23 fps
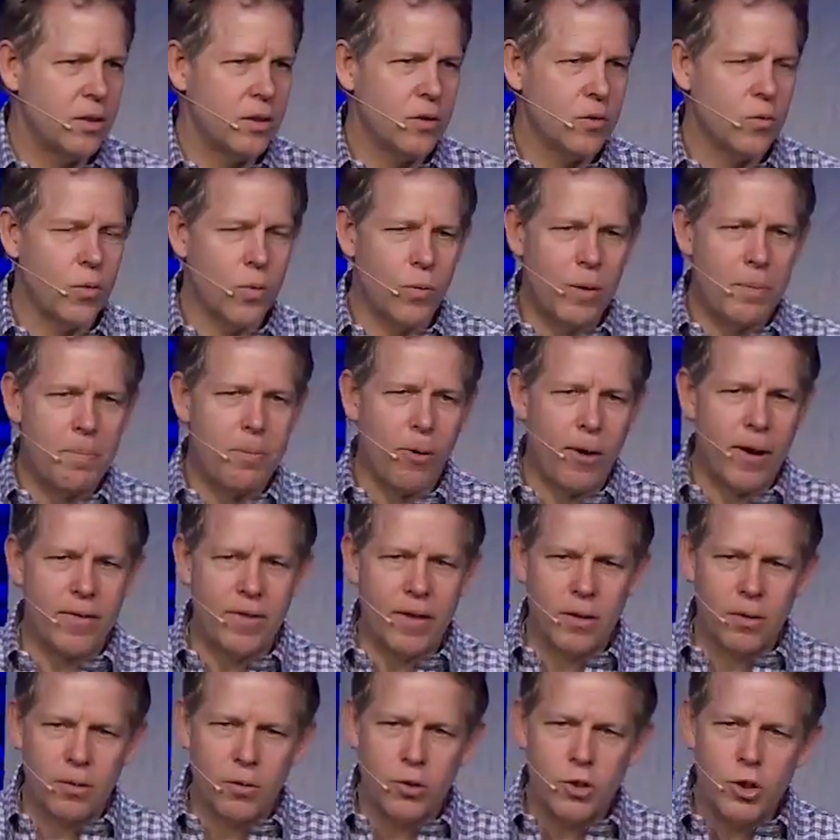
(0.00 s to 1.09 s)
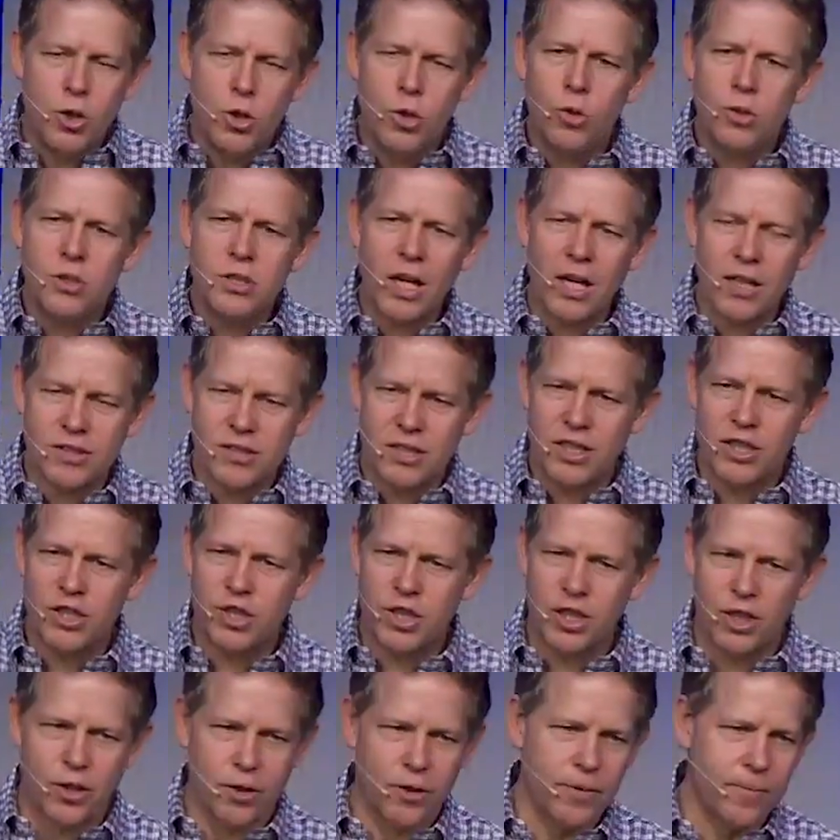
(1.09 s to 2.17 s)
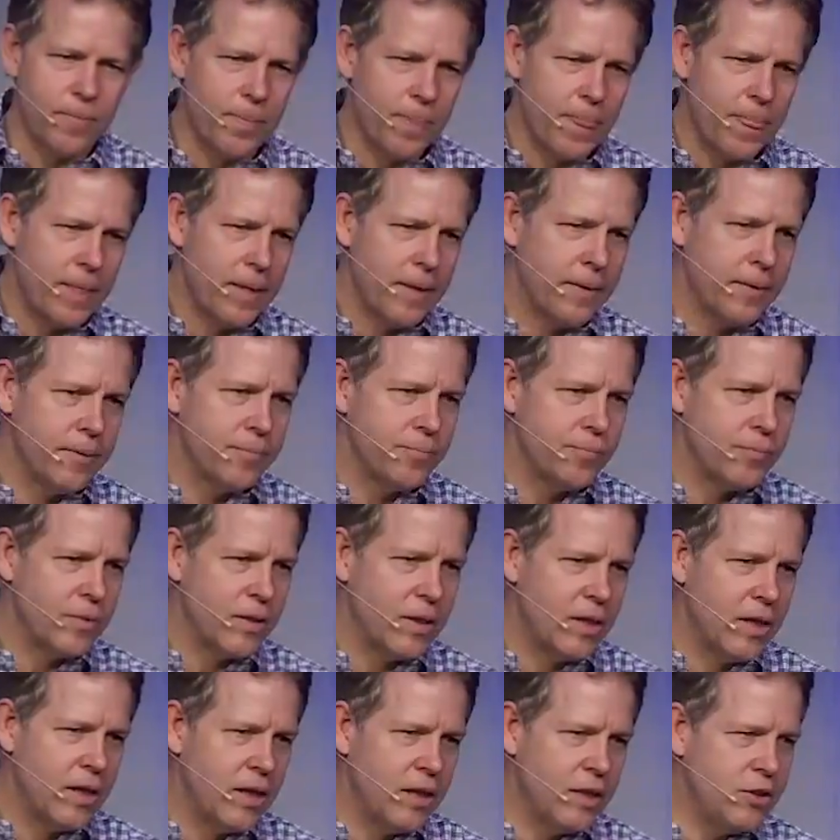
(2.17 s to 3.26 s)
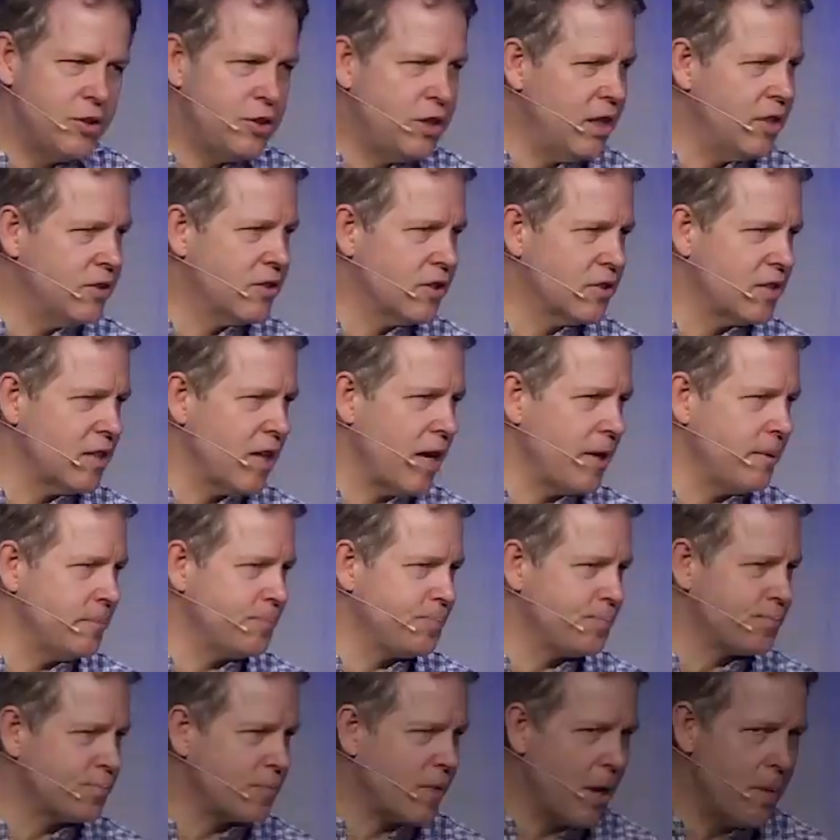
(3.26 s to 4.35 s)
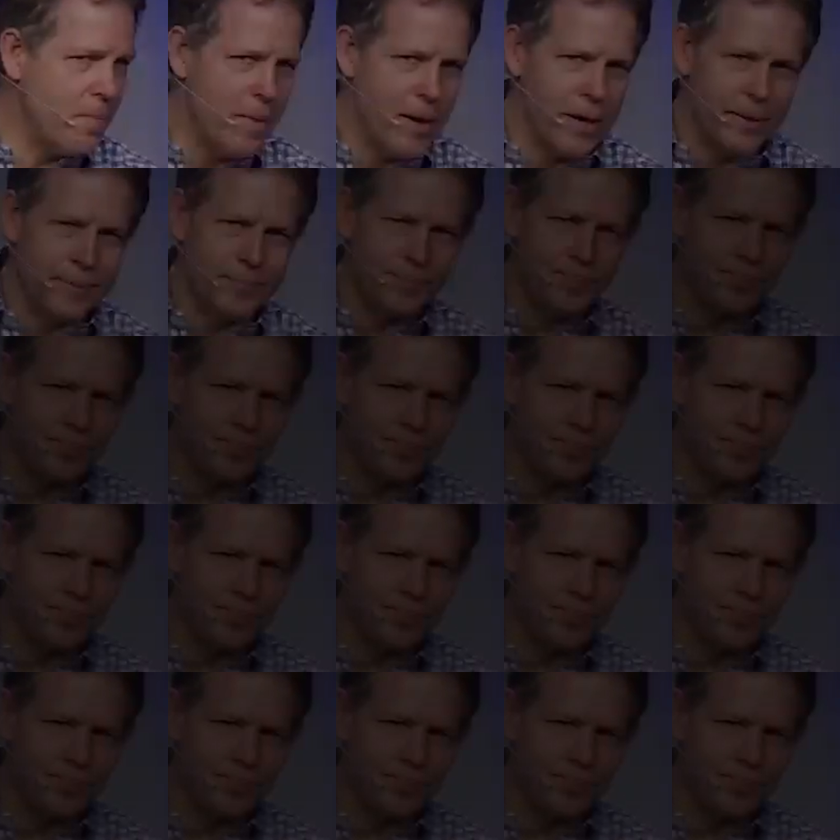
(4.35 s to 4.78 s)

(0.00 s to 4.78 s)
Lord, we pray that use us this year. In Jesus' name, amen.